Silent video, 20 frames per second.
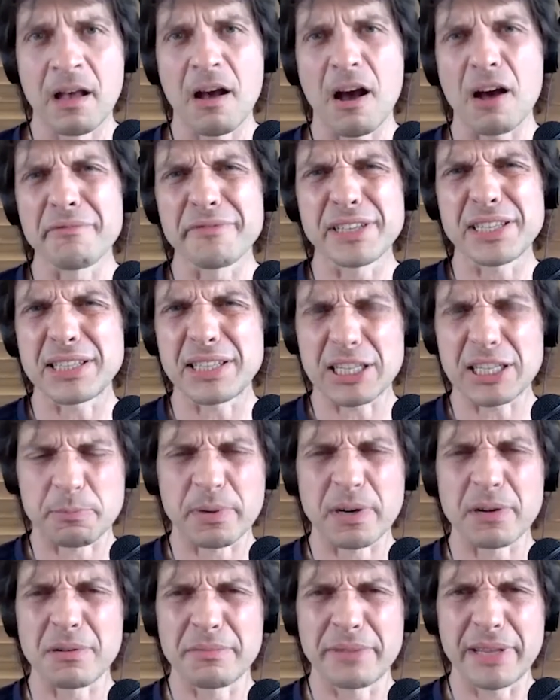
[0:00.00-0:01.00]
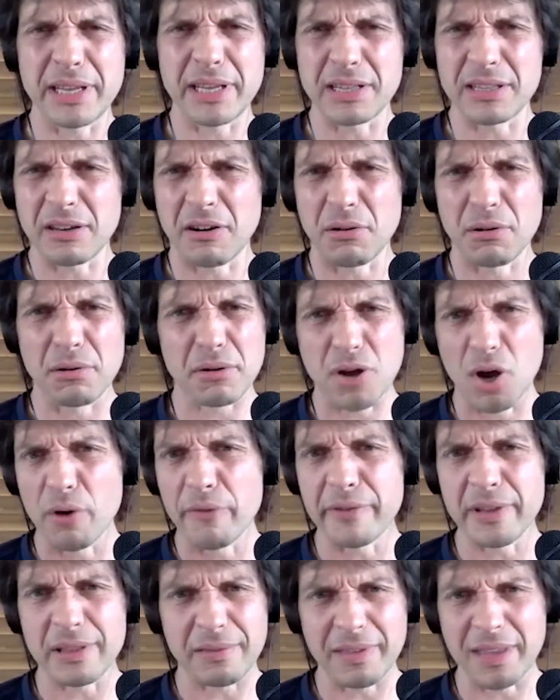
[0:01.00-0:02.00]
Obviously, there's probably the whole
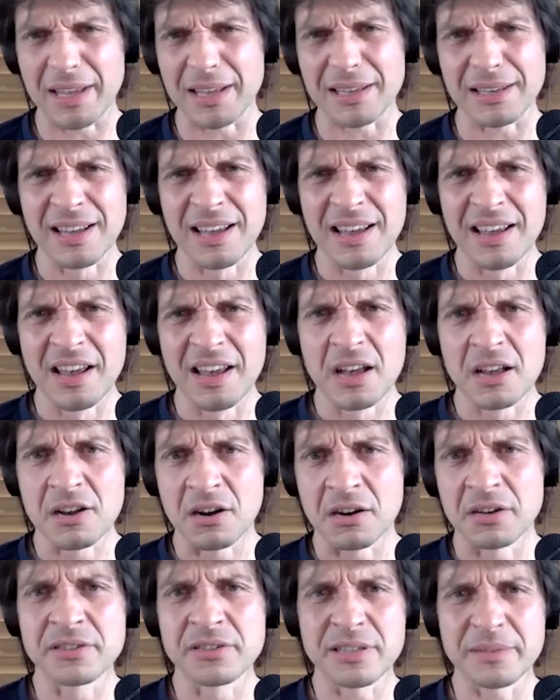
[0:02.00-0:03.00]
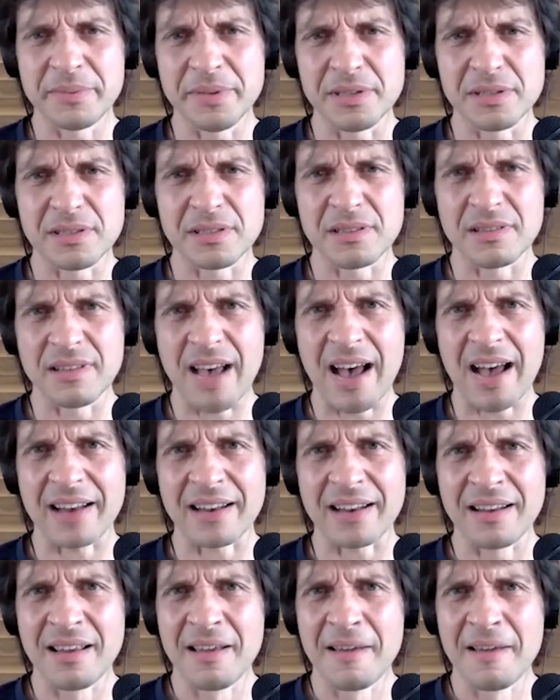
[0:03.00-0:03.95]
COVID thing contributes to that.